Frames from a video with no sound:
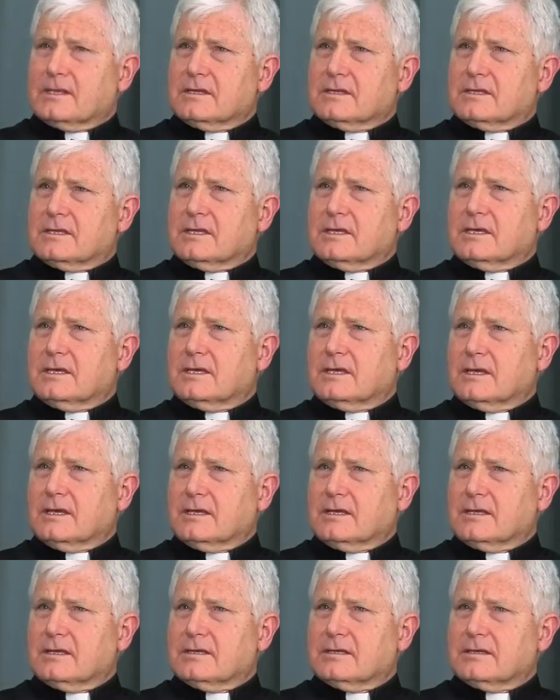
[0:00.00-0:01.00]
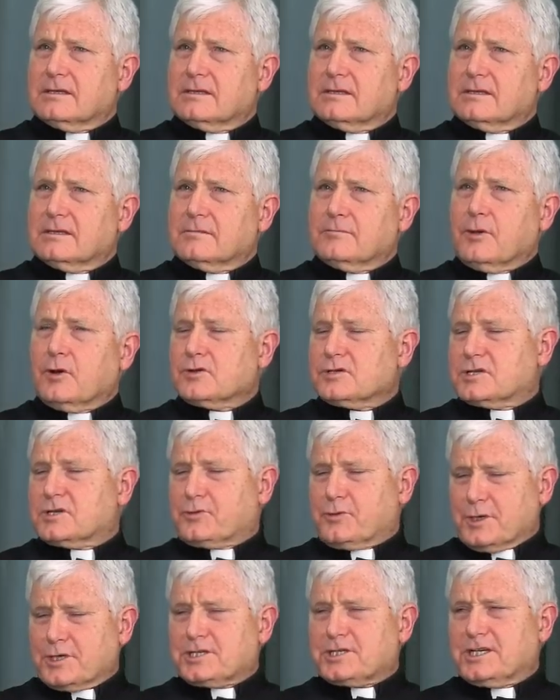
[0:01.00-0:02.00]
the most
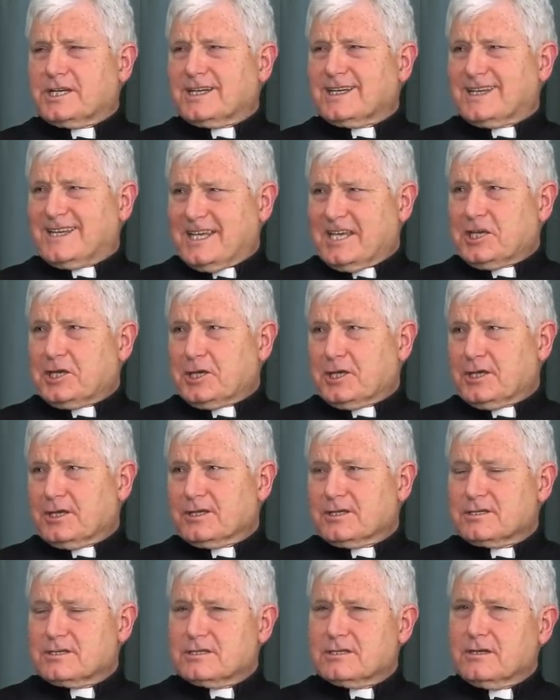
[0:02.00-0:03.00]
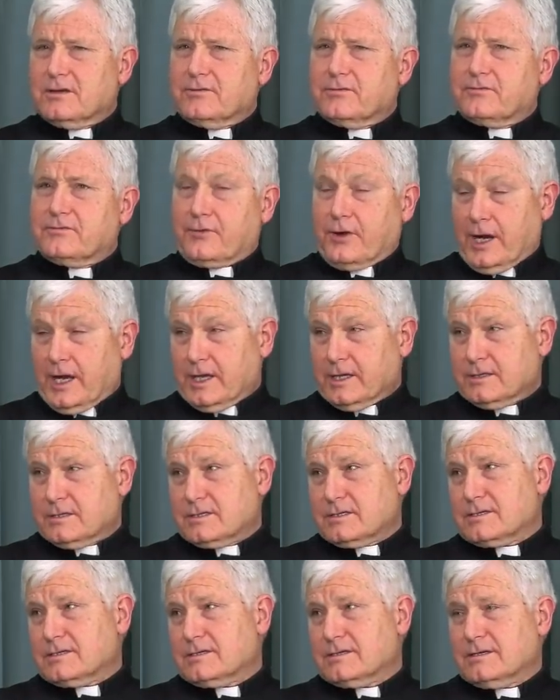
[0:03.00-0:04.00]
Christian kings of
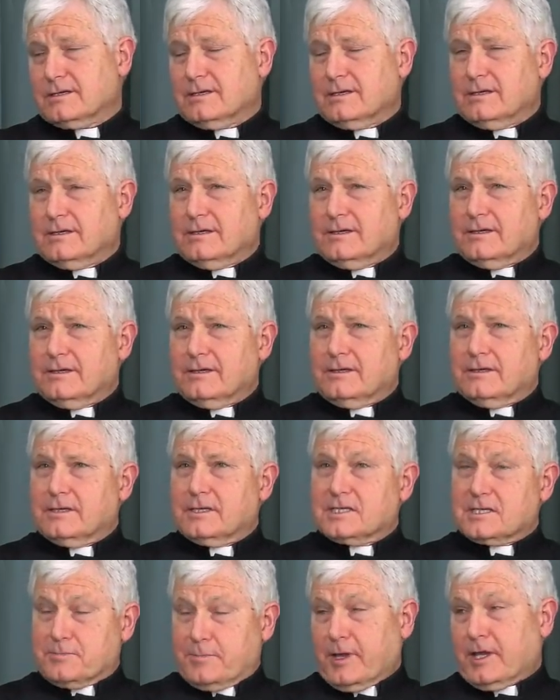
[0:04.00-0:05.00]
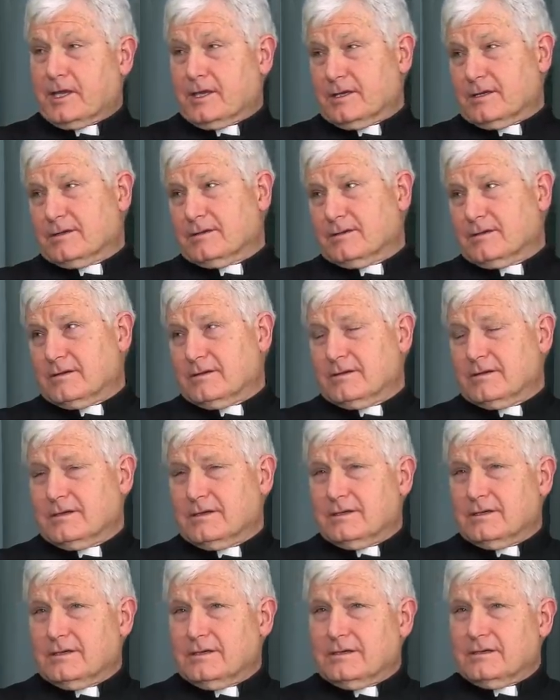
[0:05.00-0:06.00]
France, Spain,
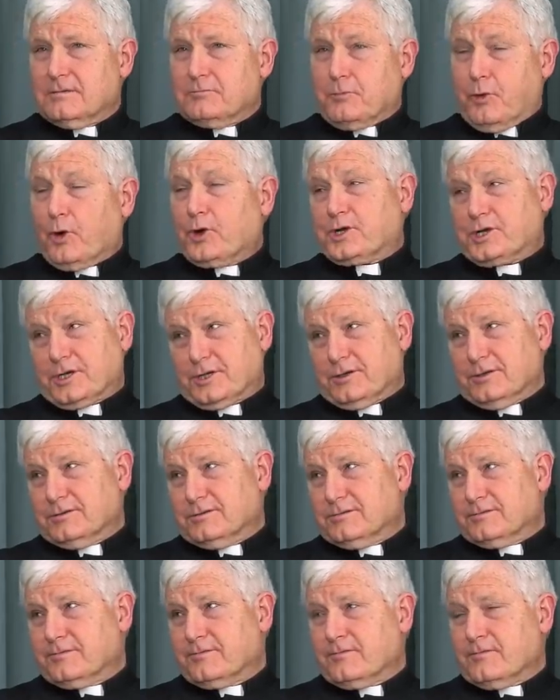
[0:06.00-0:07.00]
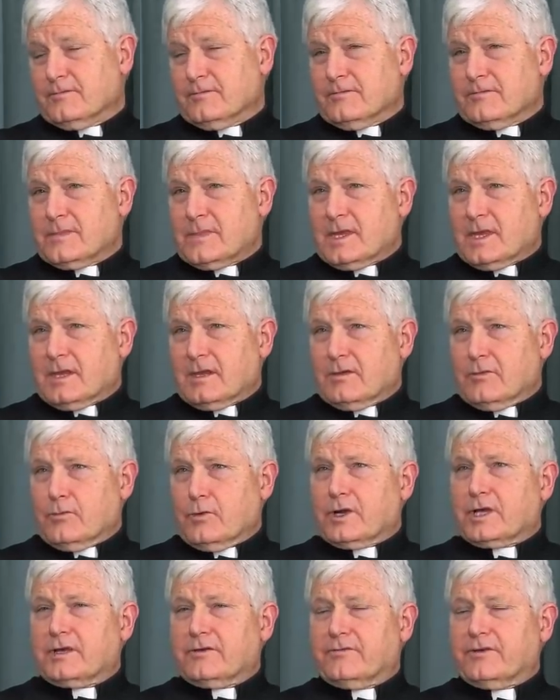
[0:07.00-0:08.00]
Portugal,
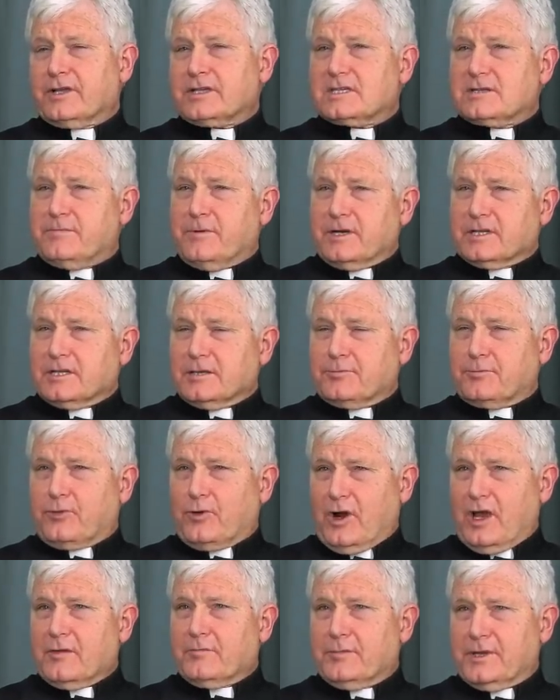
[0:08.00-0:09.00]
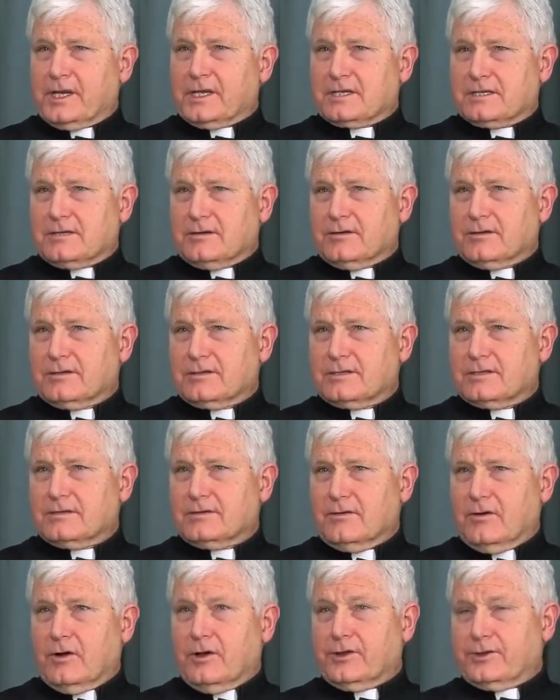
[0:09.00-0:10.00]
were convinced by their prime ministers,
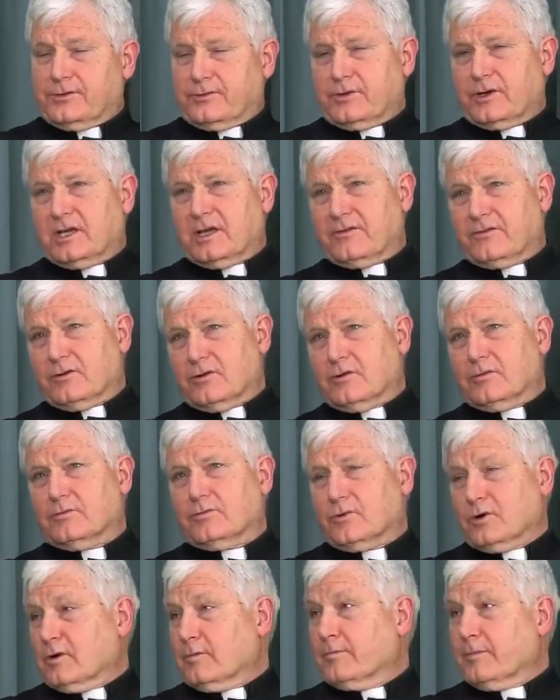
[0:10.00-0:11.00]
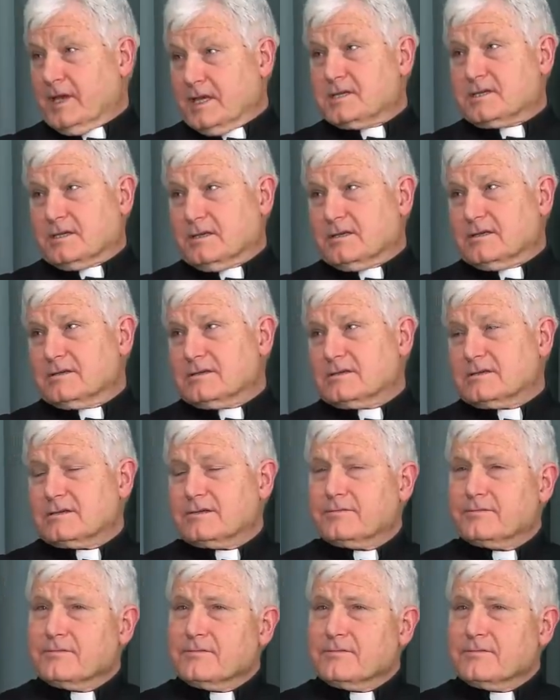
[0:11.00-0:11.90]
all three of whom were Masons,